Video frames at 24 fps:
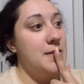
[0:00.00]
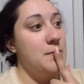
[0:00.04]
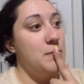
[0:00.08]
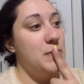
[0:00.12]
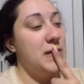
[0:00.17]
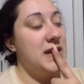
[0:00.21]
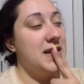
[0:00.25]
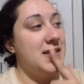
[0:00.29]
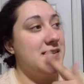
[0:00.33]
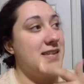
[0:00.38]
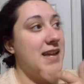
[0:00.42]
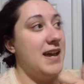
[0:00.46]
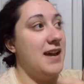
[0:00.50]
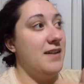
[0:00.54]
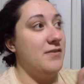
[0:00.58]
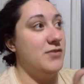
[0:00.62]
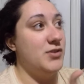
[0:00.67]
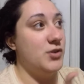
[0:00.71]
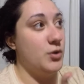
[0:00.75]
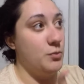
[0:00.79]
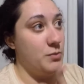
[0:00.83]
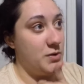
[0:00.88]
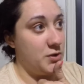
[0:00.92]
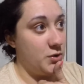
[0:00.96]
because I have
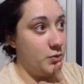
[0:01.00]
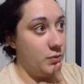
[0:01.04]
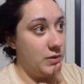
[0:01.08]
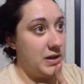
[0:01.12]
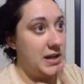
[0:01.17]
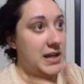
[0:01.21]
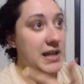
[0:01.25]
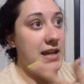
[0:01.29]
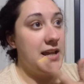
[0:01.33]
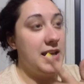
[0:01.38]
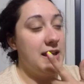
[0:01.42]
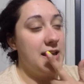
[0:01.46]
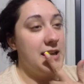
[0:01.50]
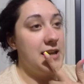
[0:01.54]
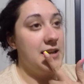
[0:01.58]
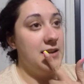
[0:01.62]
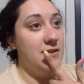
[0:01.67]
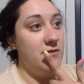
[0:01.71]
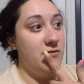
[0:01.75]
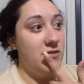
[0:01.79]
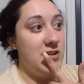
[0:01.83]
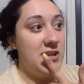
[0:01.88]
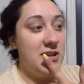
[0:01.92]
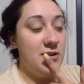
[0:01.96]
so much reading
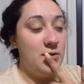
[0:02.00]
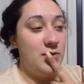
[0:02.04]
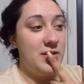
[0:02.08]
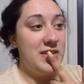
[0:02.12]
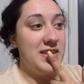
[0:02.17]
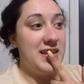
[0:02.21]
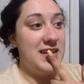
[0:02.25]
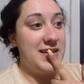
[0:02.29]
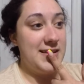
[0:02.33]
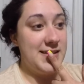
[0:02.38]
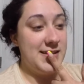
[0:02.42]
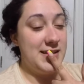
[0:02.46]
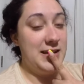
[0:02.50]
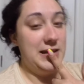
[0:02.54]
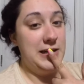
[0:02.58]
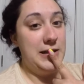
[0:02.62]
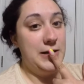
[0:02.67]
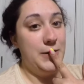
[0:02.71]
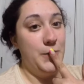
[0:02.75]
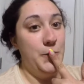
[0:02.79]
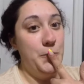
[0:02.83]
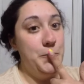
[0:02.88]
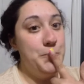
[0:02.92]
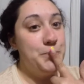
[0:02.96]
and video things to
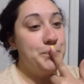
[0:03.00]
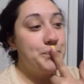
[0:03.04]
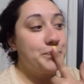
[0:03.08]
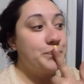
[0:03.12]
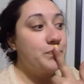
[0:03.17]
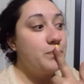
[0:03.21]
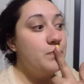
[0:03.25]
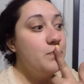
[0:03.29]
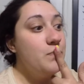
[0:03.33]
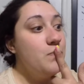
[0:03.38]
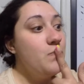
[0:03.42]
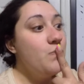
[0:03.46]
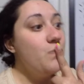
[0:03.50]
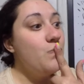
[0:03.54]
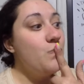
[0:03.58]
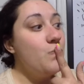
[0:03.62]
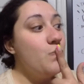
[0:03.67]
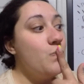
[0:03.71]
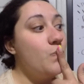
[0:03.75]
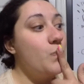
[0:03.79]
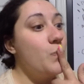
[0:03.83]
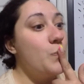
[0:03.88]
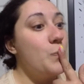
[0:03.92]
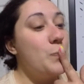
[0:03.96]
do.
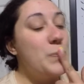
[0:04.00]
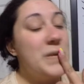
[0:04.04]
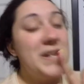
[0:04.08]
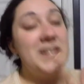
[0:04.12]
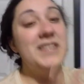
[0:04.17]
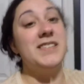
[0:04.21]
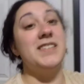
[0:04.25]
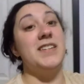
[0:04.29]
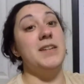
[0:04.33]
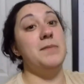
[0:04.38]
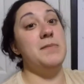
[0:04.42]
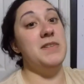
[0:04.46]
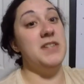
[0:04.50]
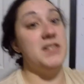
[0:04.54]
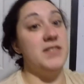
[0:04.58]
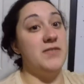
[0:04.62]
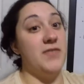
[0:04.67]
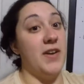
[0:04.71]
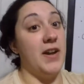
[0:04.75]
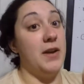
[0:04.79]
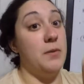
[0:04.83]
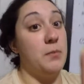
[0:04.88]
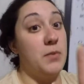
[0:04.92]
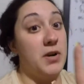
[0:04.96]
But it's gonna be just
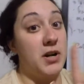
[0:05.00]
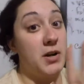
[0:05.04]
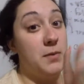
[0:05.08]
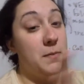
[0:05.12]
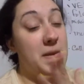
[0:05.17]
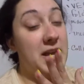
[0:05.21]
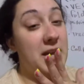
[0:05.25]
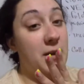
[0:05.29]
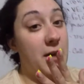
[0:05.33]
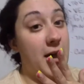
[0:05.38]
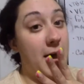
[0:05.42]
fine and we're gonna make it